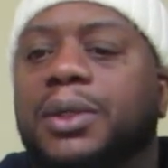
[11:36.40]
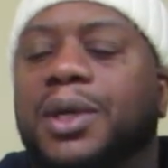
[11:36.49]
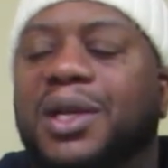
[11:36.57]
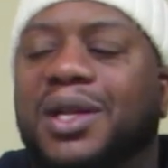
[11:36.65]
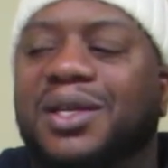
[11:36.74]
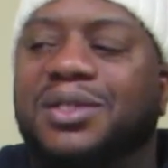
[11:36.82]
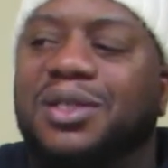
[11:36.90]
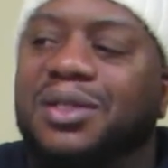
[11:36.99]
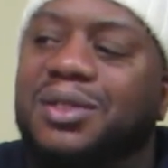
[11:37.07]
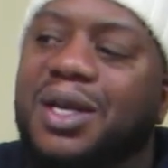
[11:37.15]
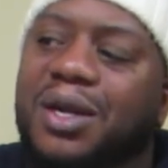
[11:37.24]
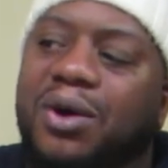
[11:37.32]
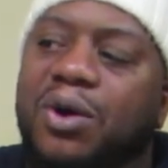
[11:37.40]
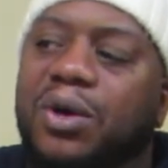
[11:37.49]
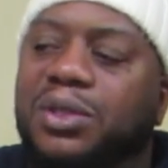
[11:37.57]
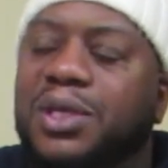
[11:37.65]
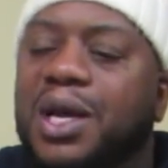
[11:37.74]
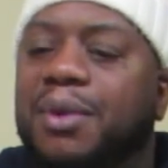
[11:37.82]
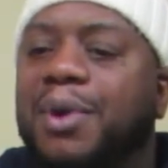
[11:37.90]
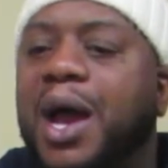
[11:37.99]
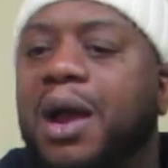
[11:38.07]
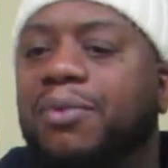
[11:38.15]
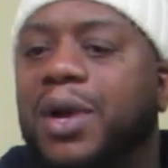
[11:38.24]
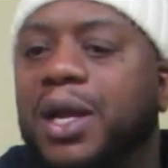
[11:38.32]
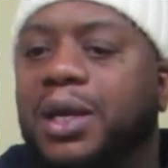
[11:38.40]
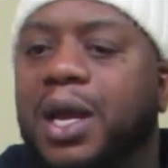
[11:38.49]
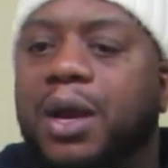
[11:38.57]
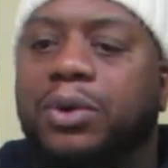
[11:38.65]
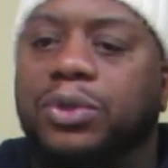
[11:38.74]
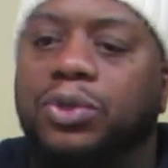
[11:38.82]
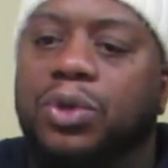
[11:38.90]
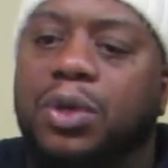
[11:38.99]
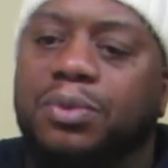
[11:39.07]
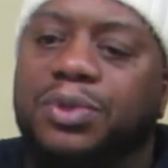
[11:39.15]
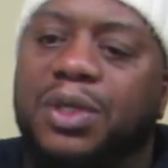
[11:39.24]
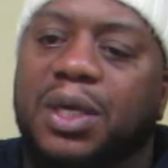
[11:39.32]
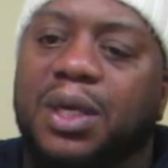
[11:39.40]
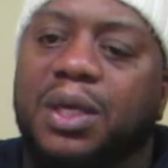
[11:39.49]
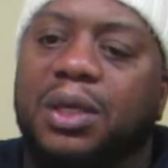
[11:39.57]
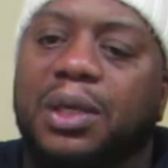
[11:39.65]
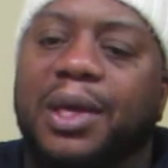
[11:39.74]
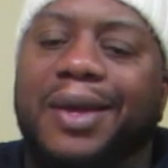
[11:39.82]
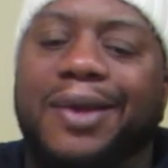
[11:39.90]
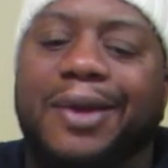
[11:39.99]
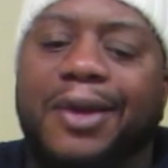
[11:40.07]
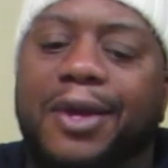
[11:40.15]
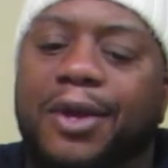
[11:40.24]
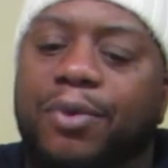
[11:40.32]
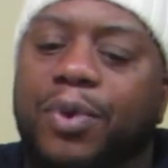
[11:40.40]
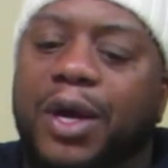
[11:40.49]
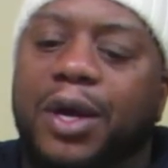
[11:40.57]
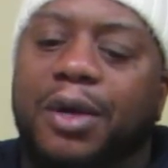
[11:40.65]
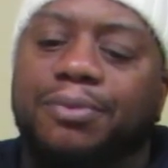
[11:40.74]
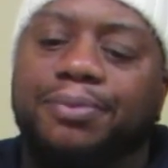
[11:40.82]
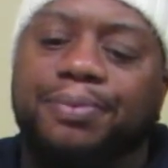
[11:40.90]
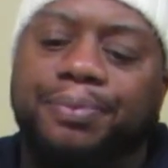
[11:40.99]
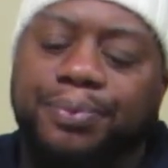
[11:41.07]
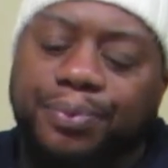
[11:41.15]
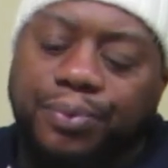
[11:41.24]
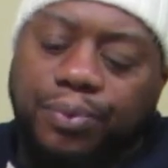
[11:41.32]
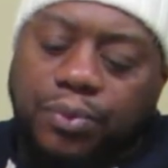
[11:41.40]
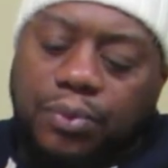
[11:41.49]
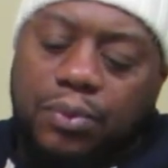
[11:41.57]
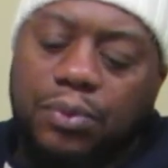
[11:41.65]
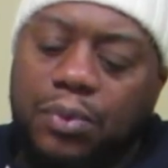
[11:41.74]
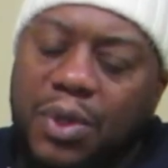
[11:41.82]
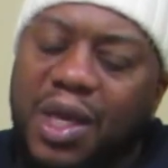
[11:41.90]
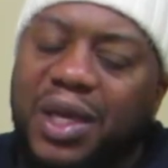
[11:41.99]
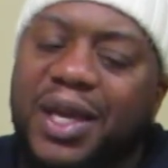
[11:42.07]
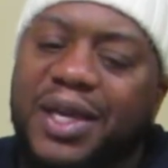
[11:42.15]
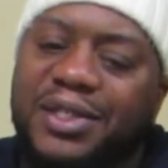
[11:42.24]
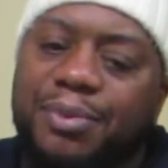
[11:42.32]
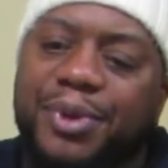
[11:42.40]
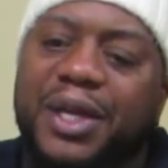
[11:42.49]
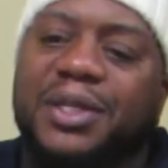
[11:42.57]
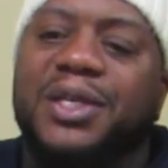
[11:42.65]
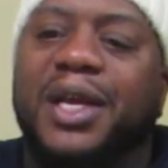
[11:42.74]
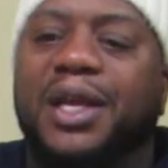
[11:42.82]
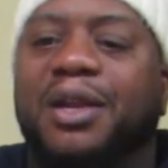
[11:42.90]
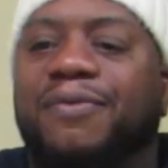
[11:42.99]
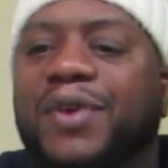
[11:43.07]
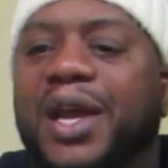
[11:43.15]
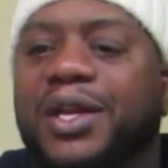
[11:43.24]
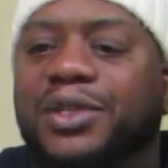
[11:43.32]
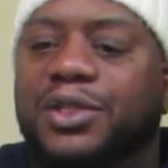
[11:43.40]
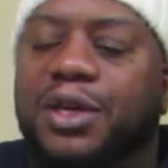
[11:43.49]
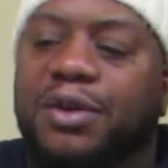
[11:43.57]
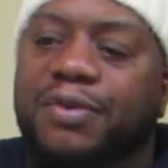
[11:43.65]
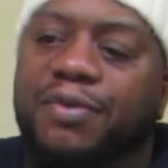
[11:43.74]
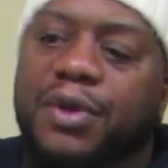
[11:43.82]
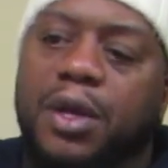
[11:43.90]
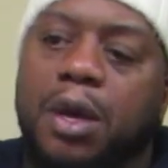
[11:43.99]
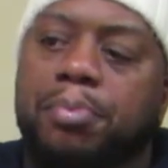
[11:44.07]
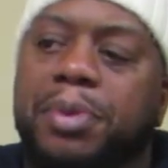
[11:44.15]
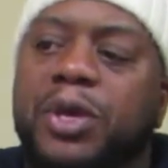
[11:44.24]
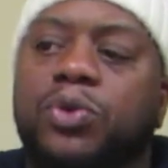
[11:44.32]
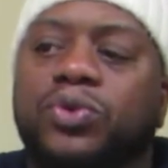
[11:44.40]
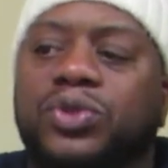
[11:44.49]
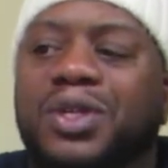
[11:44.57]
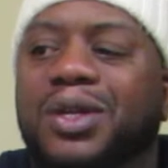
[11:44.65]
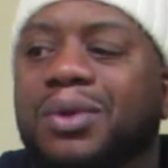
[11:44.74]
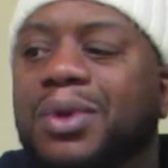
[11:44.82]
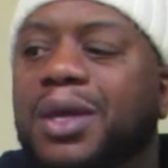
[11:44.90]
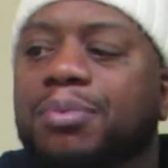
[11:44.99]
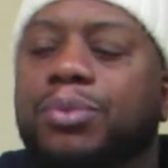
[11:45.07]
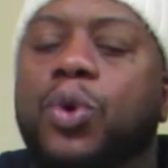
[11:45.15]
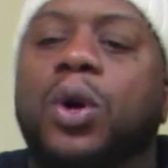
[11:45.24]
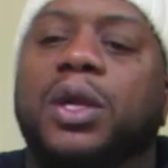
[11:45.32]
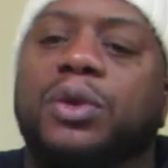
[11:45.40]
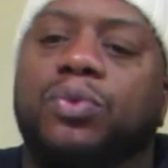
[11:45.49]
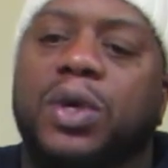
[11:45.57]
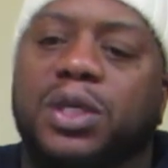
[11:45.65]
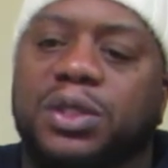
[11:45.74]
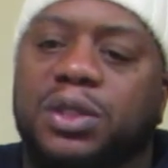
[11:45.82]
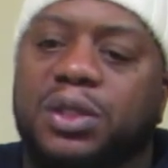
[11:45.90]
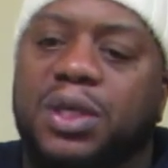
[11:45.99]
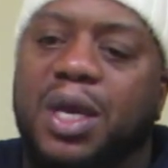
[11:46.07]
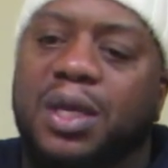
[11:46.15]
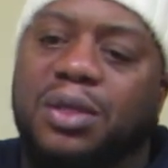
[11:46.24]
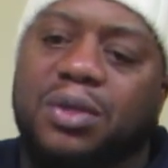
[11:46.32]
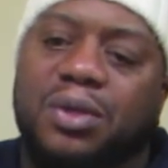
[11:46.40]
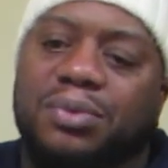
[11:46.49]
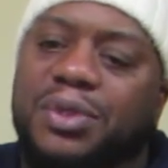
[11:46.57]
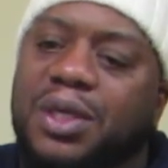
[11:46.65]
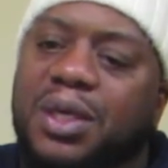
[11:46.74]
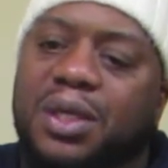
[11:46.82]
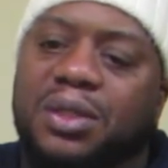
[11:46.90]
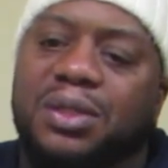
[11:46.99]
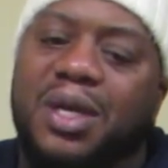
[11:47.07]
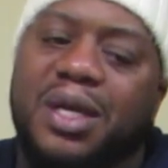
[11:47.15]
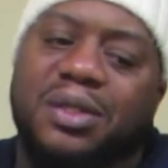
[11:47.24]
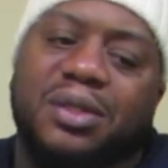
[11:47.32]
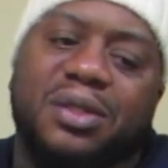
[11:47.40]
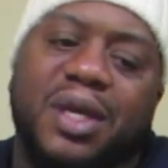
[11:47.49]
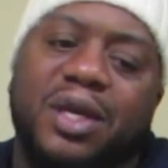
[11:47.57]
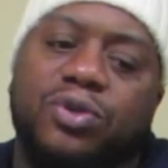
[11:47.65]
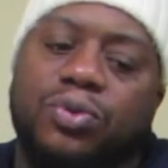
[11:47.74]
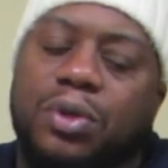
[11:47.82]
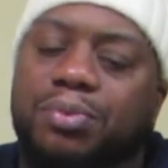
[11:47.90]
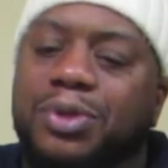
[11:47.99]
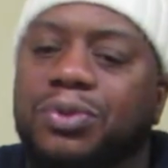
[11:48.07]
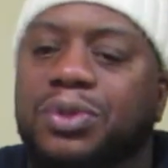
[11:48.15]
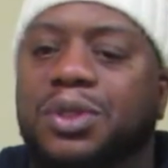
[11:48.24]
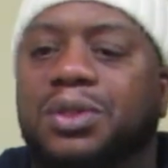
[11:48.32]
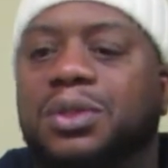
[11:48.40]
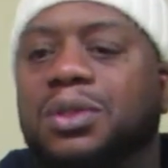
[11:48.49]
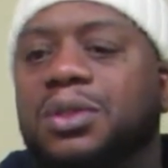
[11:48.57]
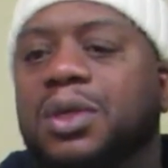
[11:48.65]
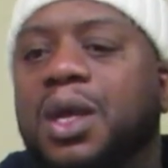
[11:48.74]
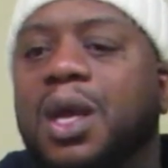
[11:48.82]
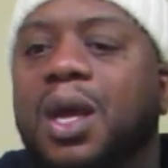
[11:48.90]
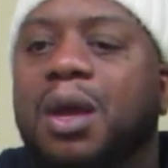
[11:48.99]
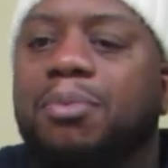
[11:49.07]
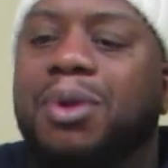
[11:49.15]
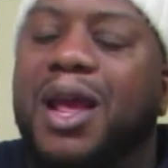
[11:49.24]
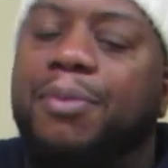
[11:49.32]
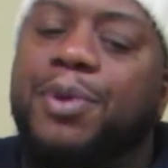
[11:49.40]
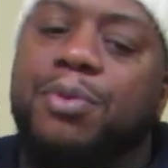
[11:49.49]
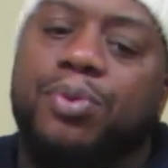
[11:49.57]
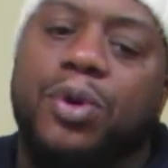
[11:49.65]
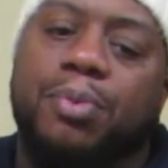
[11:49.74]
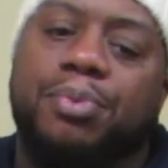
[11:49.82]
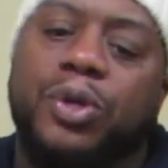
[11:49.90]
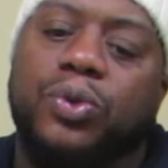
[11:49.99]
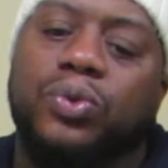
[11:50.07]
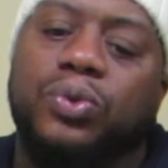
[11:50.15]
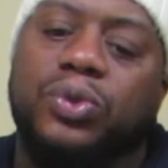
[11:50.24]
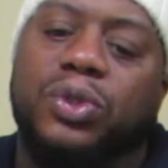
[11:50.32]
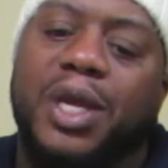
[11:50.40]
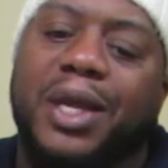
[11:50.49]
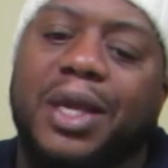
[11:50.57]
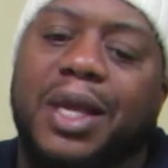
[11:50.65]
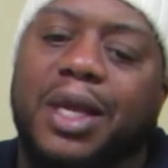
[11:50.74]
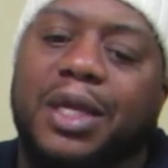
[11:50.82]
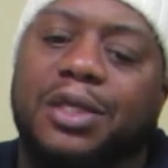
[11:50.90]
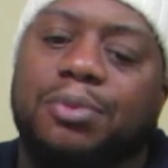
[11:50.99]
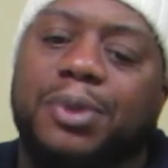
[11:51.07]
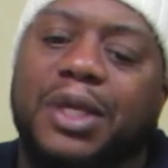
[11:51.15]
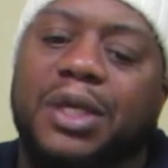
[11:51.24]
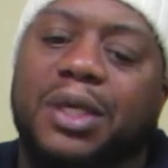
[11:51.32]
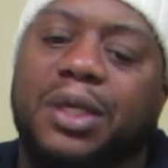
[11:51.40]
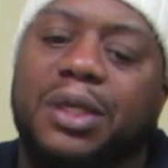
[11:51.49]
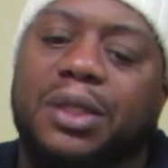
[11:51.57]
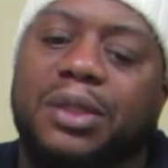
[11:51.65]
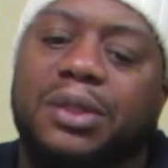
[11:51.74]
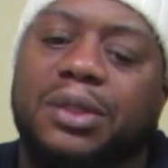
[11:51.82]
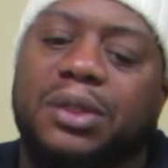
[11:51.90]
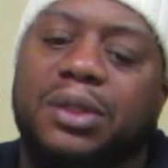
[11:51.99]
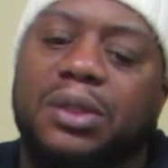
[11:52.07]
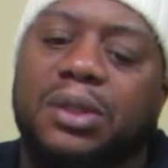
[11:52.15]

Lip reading: and that shit's at an all-time high right now. You know what I'm saying? Where kids are being taken advantage of, abused in more than one just kind. You know what I'm saying? It's not just sexual abuse. It's just black people abuse their kids because